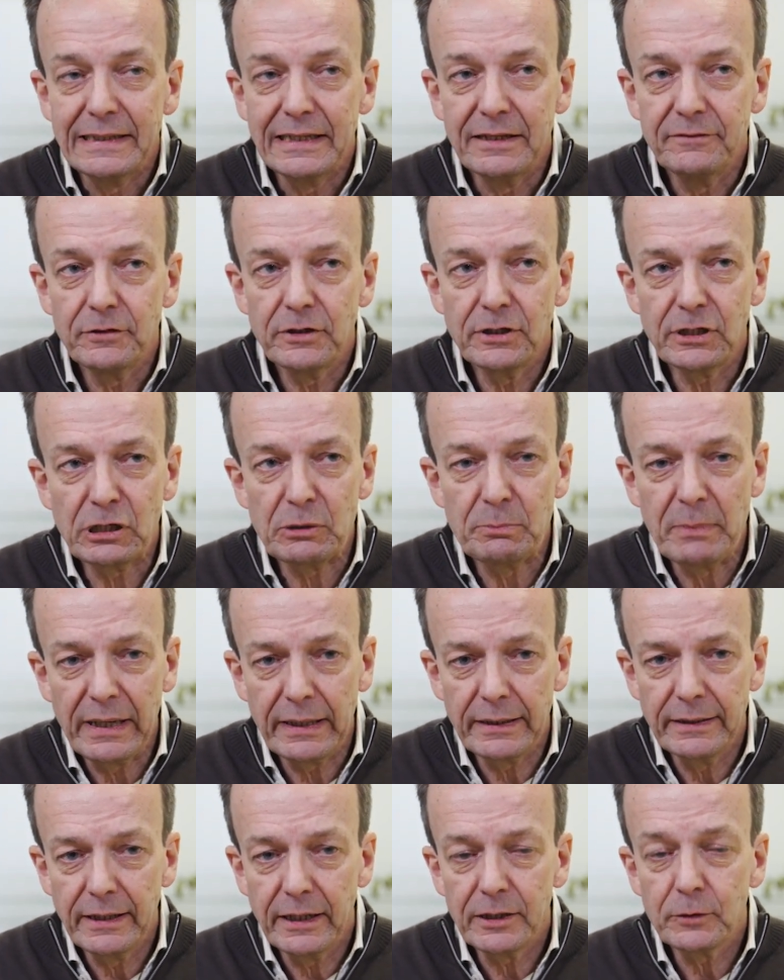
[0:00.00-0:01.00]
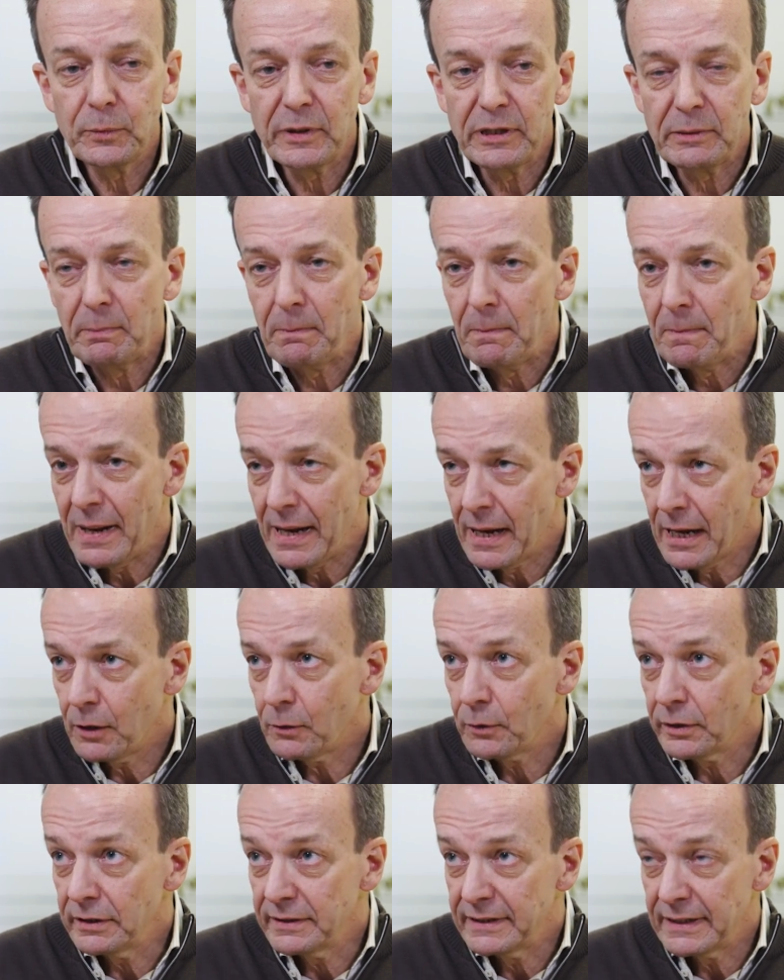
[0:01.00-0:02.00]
If you can combine that with power